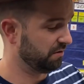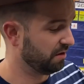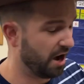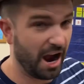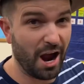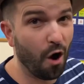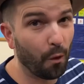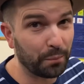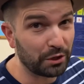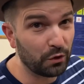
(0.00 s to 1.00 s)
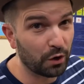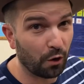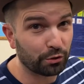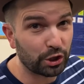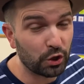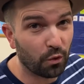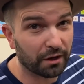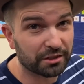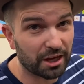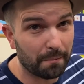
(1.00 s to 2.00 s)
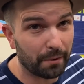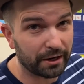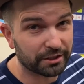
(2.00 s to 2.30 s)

I hope you don't chew on somebody's